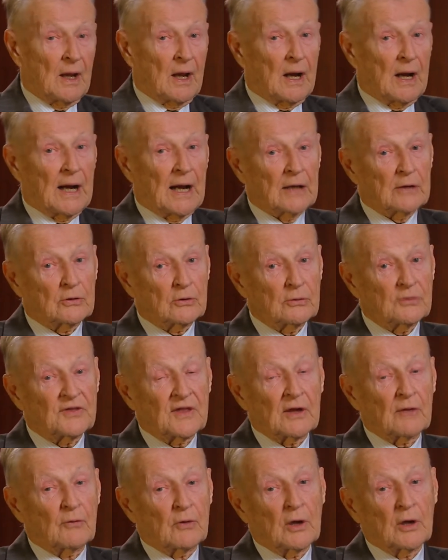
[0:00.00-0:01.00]
I do
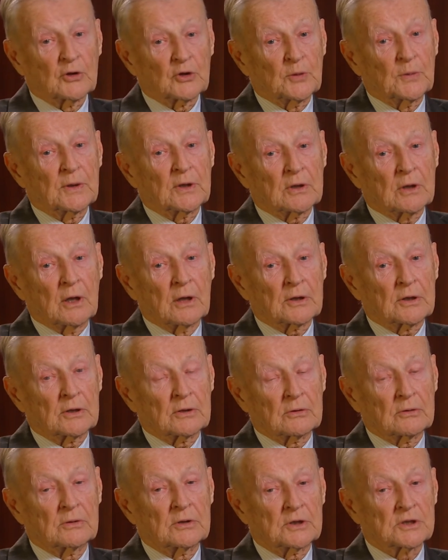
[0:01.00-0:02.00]
think we ought to be talking
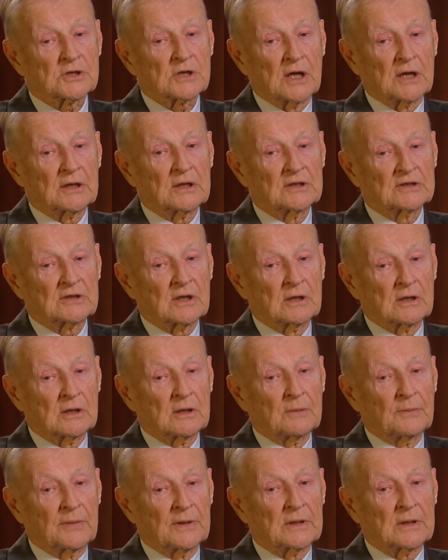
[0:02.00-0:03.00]
to the Chinese a
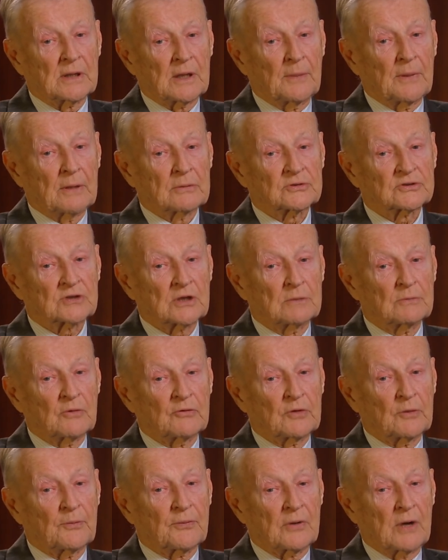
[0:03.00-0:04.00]
little bit about some of
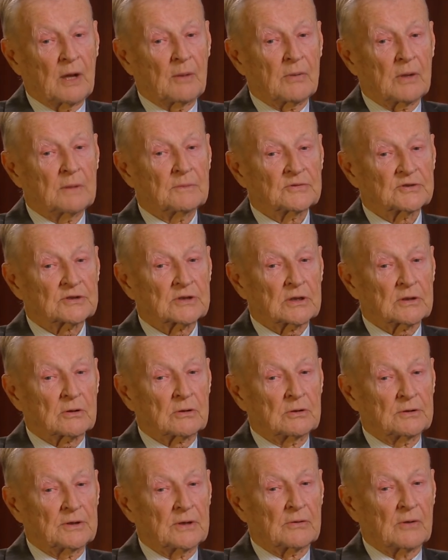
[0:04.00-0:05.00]
the problems that
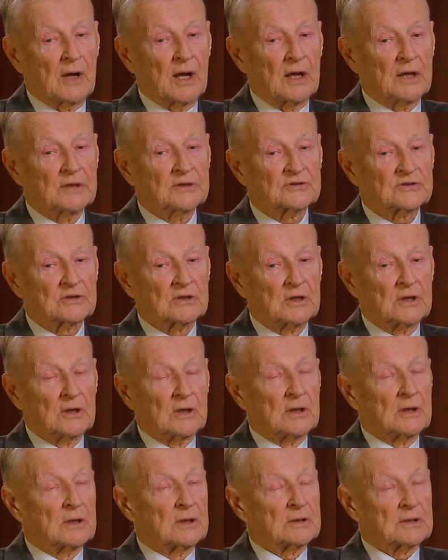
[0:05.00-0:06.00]
could arise
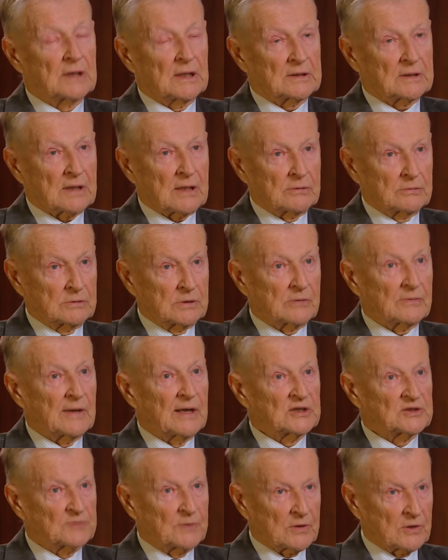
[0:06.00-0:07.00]

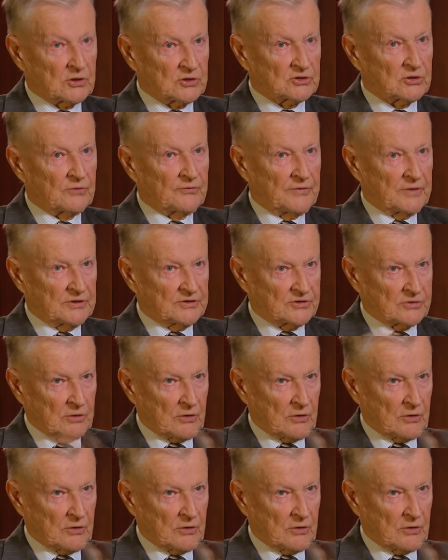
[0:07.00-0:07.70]
because of this